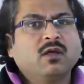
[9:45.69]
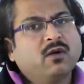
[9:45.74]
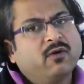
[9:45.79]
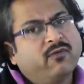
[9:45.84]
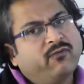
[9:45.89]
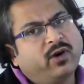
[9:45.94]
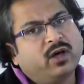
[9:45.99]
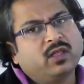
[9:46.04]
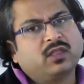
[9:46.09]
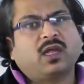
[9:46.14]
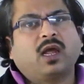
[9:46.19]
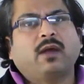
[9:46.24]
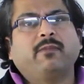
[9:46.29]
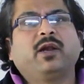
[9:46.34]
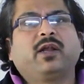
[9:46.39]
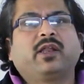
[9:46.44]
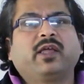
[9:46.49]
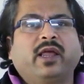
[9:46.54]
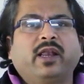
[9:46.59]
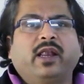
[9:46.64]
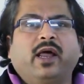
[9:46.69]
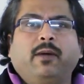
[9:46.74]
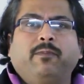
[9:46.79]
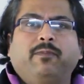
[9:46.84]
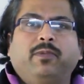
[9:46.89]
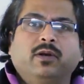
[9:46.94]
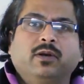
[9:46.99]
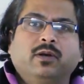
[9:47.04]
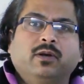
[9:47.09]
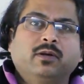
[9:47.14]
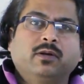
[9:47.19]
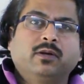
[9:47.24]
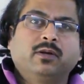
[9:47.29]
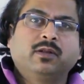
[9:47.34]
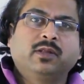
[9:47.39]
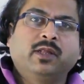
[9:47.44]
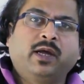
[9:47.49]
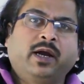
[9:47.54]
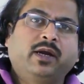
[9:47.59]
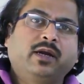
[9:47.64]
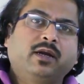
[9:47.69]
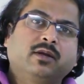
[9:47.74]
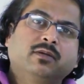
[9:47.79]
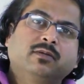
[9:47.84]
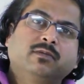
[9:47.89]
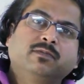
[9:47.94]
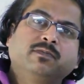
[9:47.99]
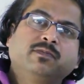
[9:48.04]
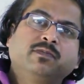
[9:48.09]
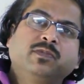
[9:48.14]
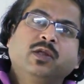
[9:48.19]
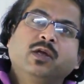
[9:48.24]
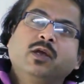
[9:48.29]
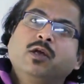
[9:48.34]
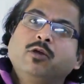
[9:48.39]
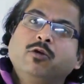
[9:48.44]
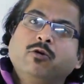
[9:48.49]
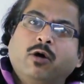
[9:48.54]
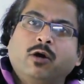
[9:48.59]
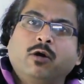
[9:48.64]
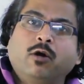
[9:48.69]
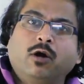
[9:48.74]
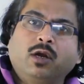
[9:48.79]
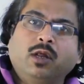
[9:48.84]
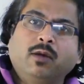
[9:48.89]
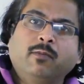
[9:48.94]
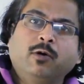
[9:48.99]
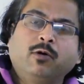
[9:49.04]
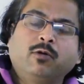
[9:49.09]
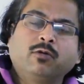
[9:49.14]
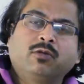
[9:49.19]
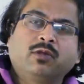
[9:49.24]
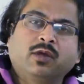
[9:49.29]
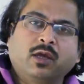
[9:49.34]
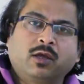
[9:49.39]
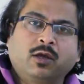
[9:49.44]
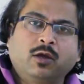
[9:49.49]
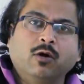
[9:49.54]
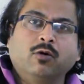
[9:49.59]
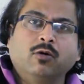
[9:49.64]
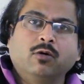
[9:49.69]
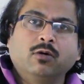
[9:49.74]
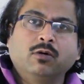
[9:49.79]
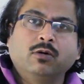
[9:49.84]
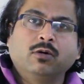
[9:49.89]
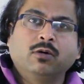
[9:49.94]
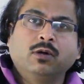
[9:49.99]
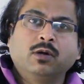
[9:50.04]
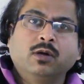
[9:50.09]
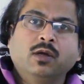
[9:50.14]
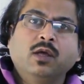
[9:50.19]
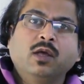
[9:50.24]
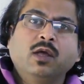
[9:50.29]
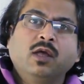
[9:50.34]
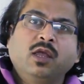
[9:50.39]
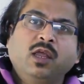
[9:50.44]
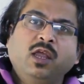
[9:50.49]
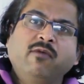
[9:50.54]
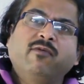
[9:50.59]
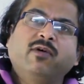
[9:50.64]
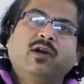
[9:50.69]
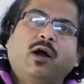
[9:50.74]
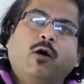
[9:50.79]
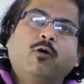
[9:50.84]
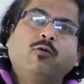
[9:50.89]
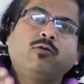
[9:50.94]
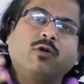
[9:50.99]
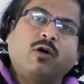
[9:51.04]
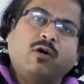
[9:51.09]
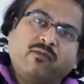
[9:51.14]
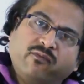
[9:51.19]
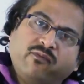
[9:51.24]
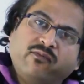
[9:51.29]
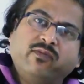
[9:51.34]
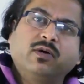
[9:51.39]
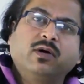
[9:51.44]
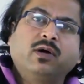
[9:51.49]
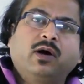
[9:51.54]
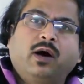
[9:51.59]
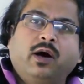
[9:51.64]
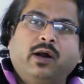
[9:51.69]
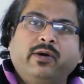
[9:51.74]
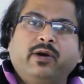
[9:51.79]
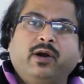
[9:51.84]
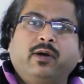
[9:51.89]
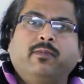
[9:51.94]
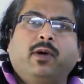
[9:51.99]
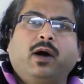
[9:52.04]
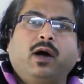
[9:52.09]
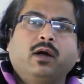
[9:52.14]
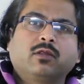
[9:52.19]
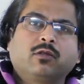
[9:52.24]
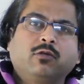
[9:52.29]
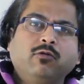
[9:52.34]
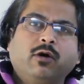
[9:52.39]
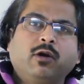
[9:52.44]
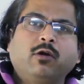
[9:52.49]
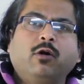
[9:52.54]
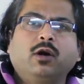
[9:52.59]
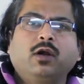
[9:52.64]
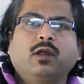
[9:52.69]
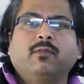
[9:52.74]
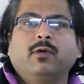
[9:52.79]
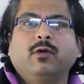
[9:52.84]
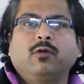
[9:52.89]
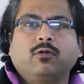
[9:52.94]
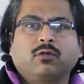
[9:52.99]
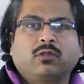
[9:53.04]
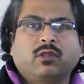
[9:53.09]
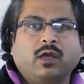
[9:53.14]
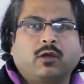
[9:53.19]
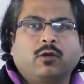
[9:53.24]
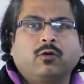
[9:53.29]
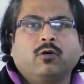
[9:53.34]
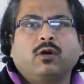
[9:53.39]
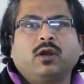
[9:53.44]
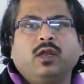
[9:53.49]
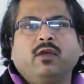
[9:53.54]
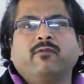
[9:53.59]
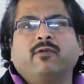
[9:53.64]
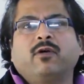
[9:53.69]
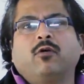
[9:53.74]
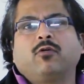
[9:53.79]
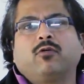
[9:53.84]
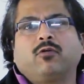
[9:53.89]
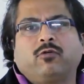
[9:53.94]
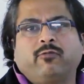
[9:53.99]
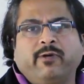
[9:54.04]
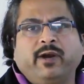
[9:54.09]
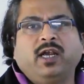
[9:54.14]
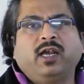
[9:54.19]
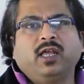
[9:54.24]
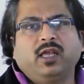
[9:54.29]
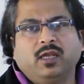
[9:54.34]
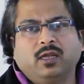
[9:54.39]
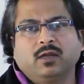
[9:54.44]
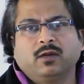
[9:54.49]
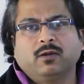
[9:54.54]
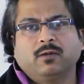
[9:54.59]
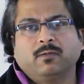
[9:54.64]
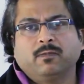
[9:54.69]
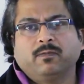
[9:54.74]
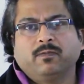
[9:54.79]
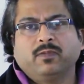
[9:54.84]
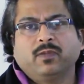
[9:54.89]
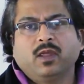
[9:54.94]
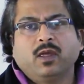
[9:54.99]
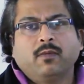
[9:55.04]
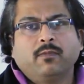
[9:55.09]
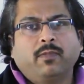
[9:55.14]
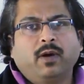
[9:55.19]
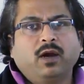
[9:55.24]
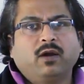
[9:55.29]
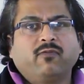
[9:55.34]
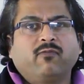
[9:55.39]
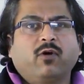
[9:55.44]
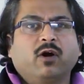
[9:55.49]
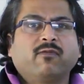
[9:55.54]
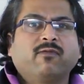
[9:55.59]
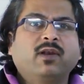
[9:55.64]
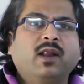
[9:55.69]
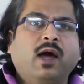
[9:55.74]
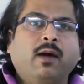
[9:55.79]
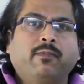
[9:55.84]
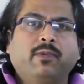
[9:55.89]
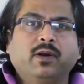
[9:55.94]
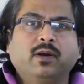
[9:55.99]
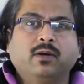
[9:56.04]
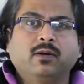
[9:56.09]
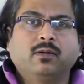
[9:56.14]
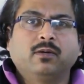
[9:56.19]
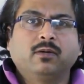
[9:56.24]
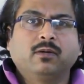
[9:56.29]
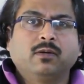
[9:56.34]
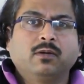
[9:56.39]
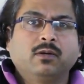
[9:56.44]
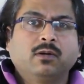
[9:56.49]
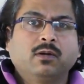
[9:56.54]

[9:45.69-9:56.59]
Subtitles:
First time it can happen that you are not able to secure even out of 100 marks, you are not able to secure even out of 20. But what will happen?